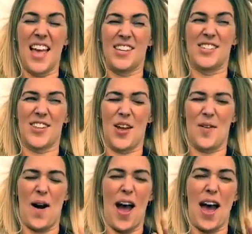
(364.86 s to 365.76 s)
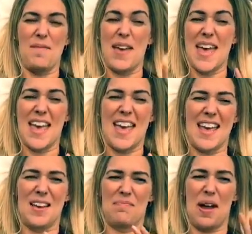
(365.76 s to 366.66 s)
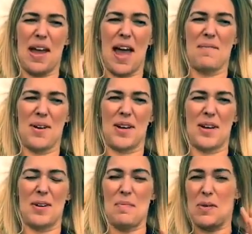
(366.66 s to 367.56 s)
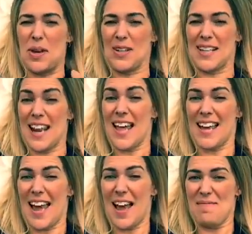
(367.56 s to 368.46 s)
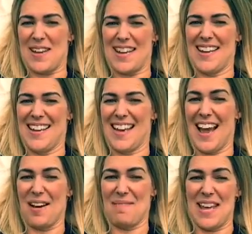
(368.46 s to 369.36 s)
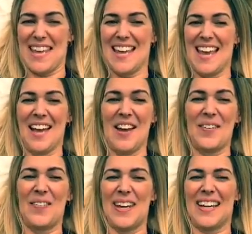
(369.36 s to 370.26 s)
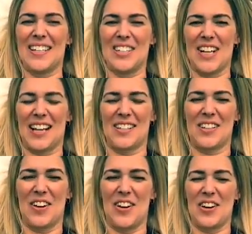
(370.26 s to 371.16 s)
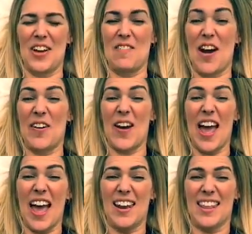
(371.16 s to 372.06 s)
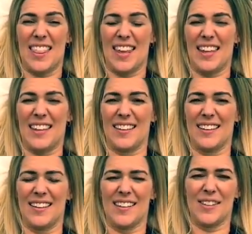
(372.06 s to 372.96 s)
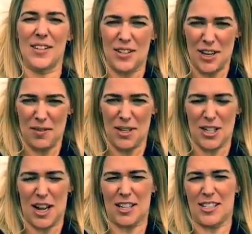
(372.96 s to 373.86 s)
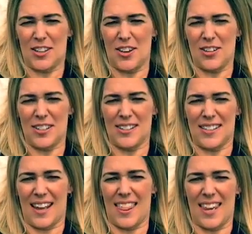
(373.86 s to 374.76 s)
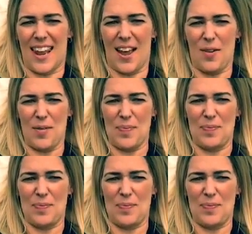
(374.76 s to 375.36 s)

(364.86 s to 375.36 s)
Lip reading: So I'm here in my hammock because, like Hammy, we can chat to God about anything. So shall we chat to God together now?